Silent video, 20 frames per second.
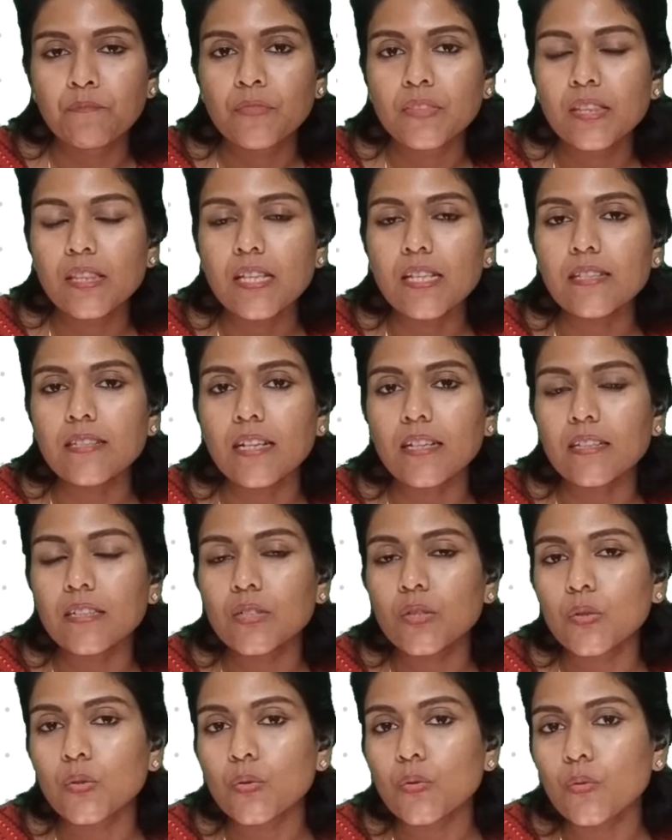These are the
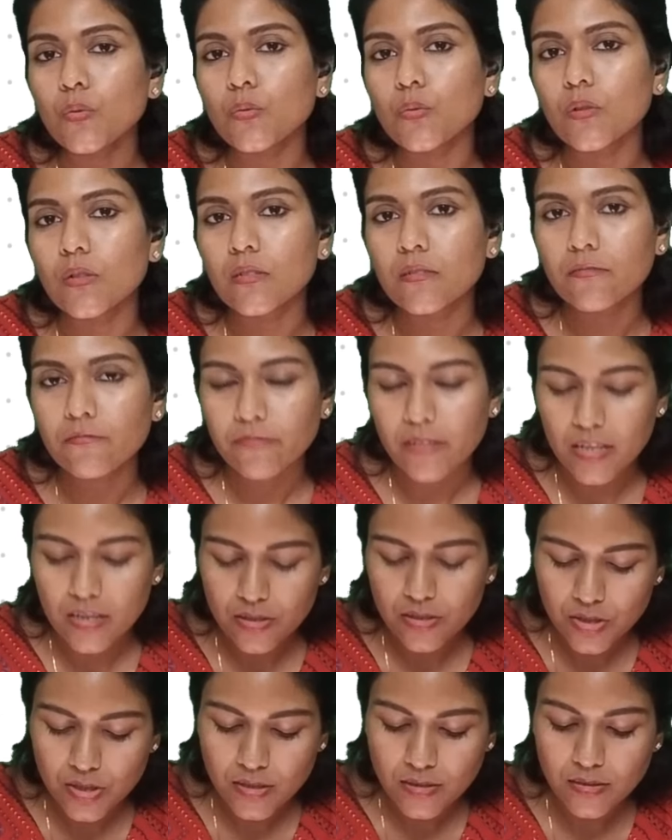two
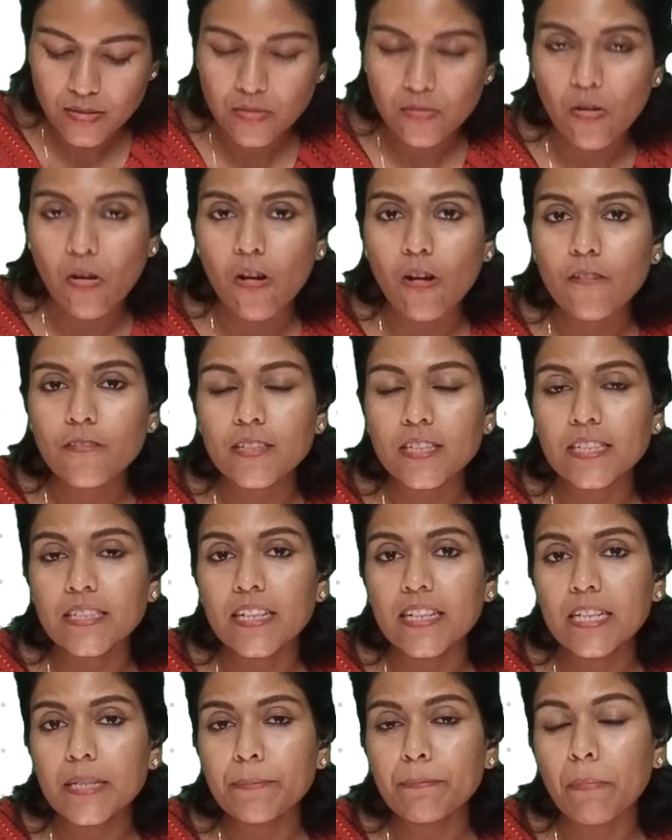functions of
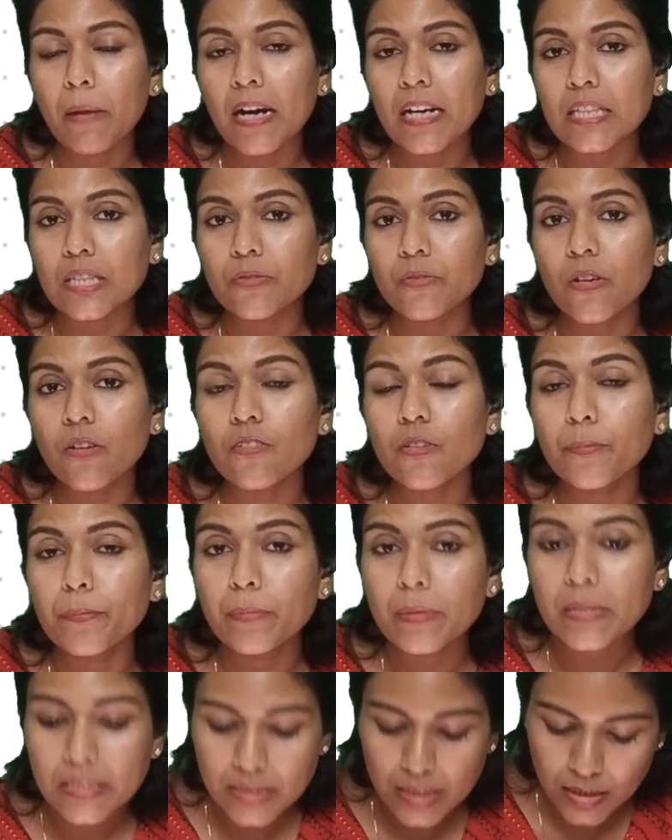signaling pathway of the
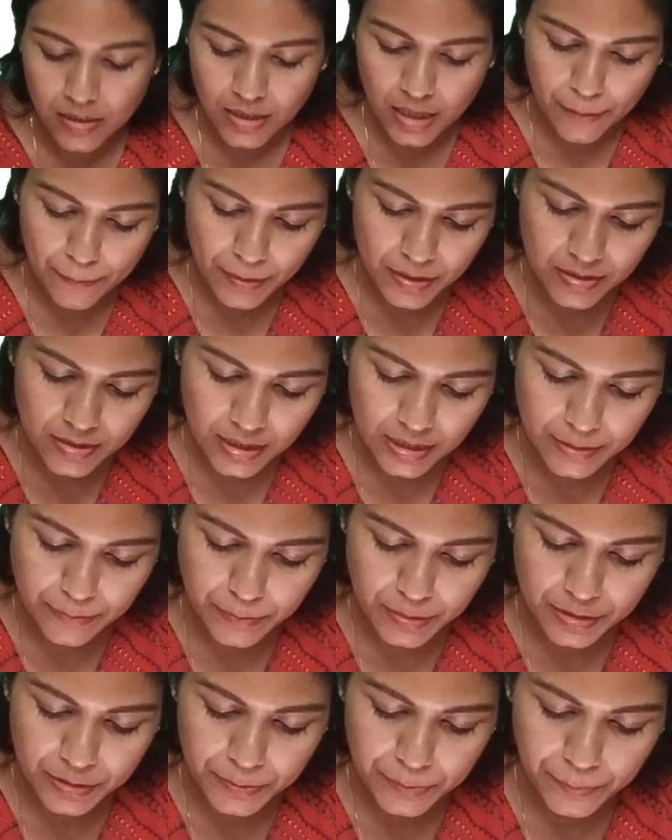beta gamma
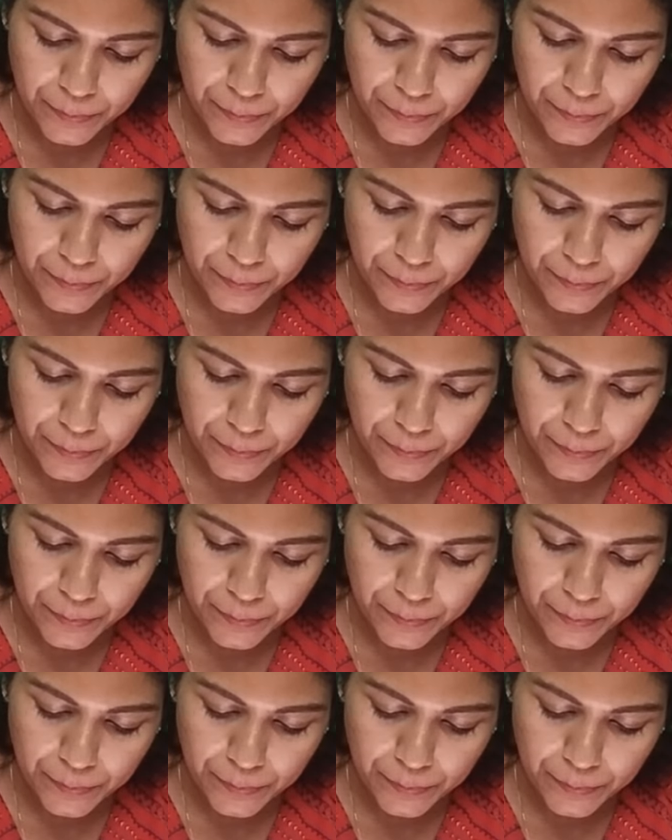dimer.